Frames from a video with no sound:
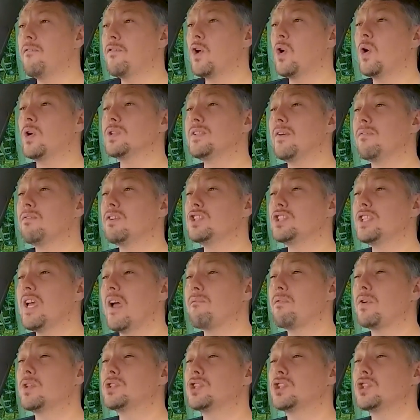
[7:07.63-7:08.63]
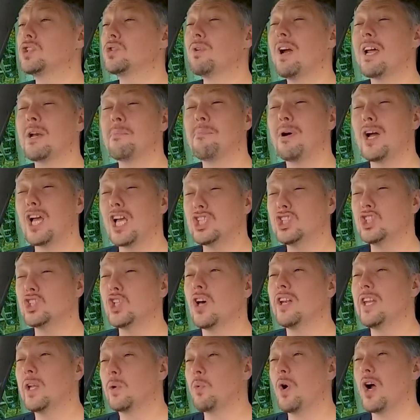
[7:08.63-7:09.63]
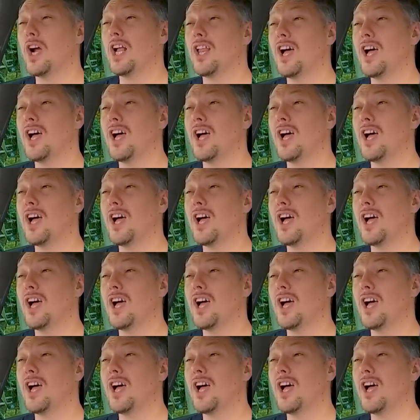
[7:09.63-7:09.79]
course, if the chevrons are surrounded by a solid white